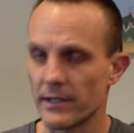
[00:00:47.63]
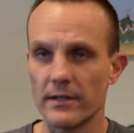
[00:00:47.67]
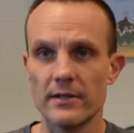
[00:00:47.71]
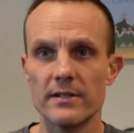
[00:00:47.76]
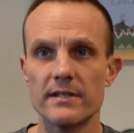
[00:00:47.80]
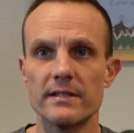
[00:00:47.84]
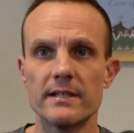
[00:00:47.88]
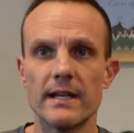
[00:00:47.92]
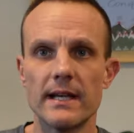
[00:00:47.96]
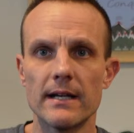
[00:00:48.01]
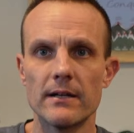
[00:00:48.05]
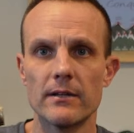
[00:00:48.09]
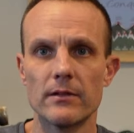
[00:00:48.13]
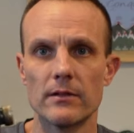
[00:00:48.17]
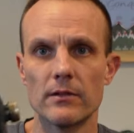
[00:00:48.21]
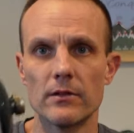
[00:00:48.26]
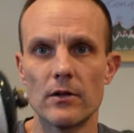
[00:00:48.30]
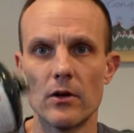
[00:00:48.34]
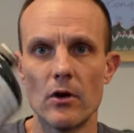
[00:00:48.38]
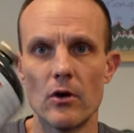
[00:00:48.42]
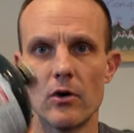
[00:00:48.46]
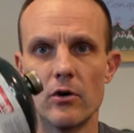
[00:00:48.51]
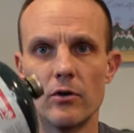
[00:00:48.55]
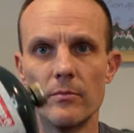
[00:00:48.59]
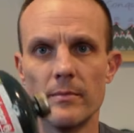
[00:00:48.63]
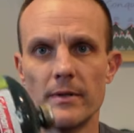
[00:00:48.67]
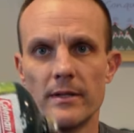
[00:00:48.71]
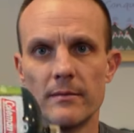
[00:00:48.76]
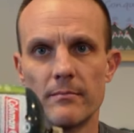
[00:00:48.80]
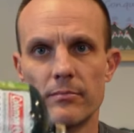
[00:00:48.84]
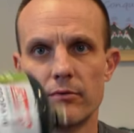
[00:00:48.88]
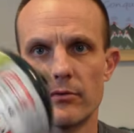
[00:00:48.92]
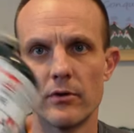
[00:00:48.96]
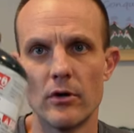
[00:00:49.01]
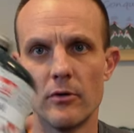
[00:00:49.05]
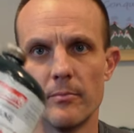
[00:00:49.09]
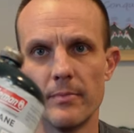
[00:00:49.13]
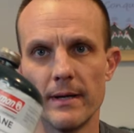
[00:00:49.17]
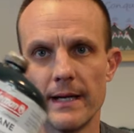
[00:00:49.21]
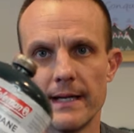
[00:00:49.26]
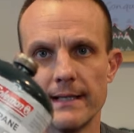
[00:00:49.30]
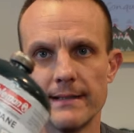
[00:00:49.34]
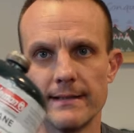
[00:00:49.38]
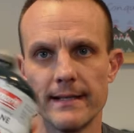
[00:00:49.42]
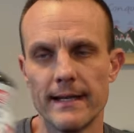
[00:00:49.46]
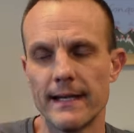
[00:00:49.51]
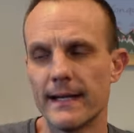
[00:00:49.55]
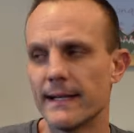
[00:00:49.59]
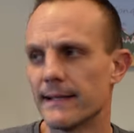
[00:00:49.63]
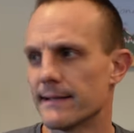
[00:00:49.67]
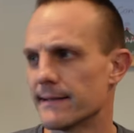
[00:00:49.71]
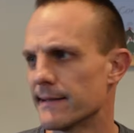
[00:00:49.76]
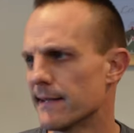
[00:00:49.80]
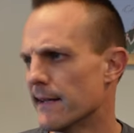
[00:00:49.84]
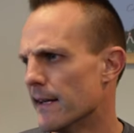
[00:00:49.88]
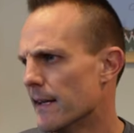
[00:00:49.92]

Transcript: your standard Coleman propane tanks.